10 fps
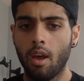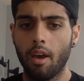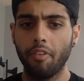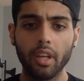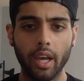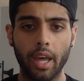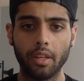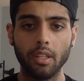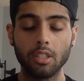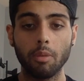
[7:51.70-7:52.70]
I feel like I had a
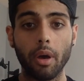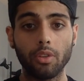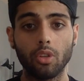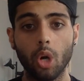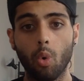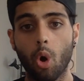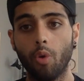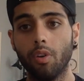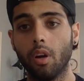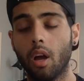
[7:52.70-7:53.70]
decent amount to go
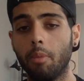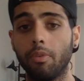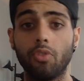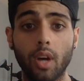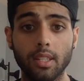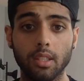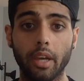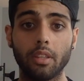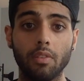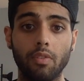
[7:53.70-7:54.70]
over. If you guys
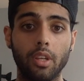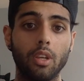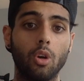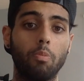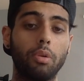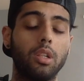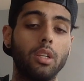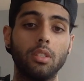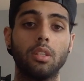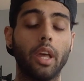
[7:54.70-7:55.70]
liked the video,
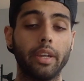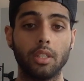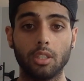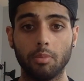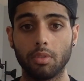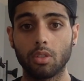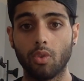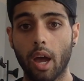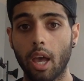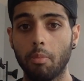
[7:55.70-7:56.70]
please like and
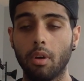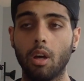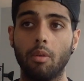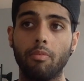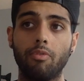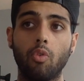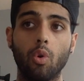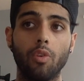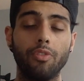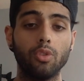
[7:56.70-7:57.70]
subscribe
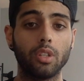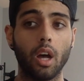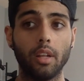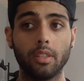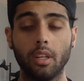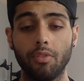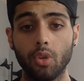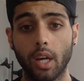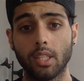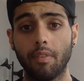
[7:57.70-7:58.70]
for future content. If you
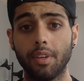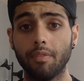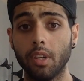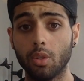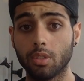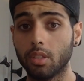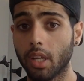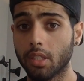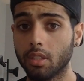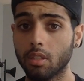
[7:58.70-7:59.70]
guys have any video
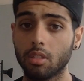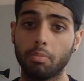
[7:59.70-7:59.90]
suggestions,